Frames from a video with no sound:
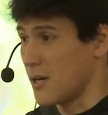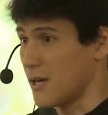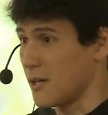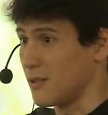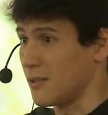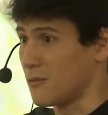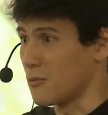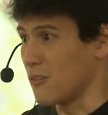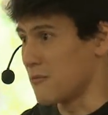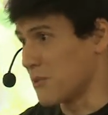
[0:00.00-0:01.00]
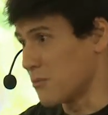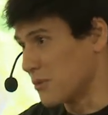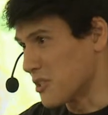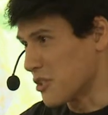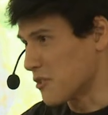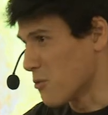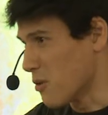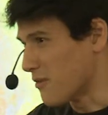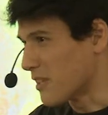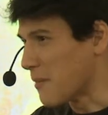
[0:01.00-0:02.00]
and we have people in charge
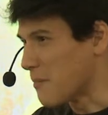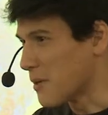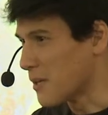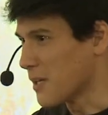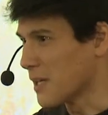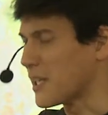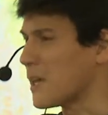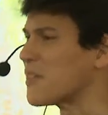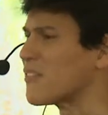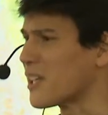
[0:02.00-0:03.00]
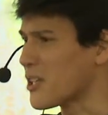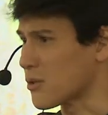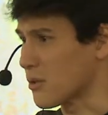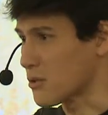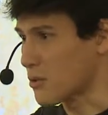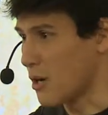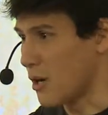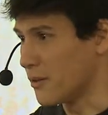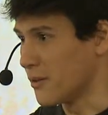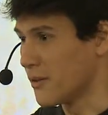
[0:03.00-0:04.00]
more of gamification and so
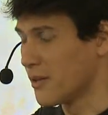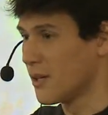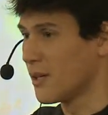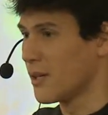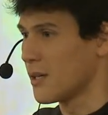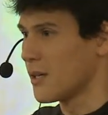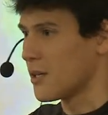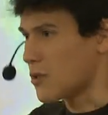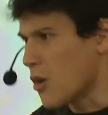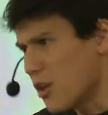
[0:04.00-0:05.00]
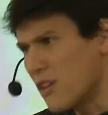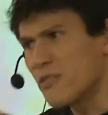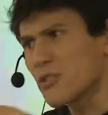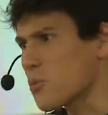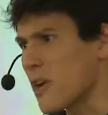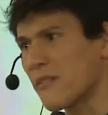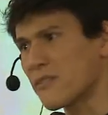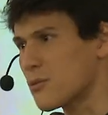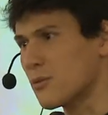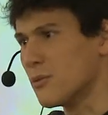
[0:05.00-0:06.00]
on. And so all of us, we
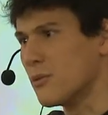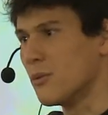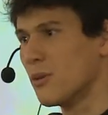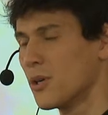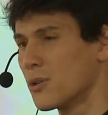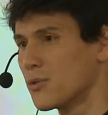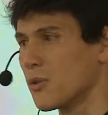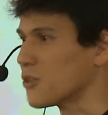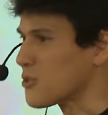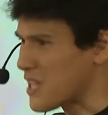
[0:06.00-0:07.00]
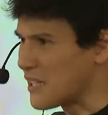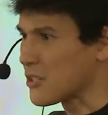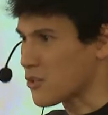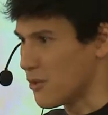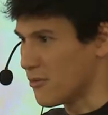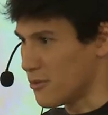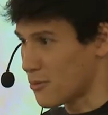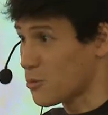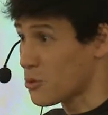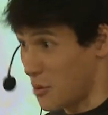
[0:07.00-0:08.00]
have to understand each
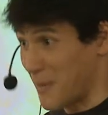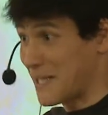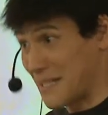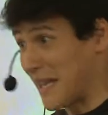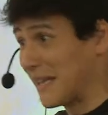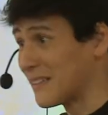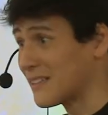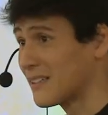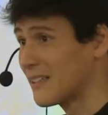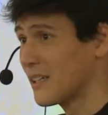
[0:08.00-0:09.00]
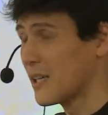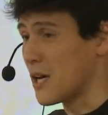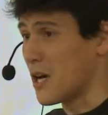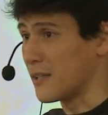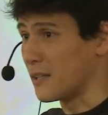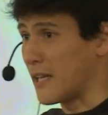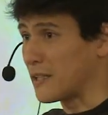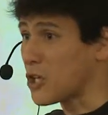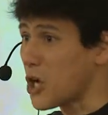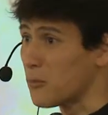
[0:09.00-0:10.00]
other to some extent
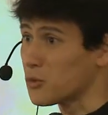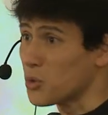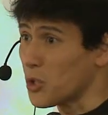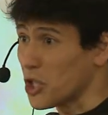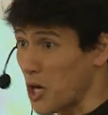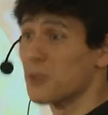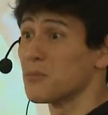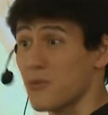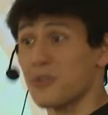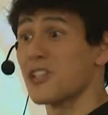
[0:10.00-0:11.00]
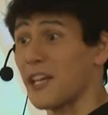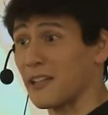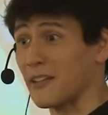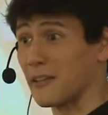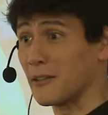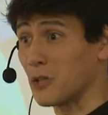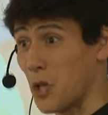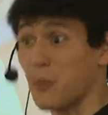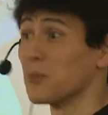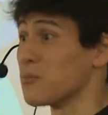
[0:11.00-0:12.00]
and come to a common project and
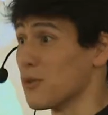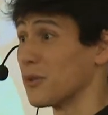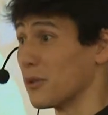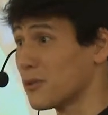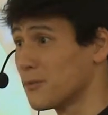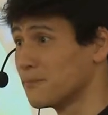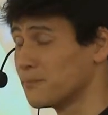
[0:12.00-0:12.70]
common product.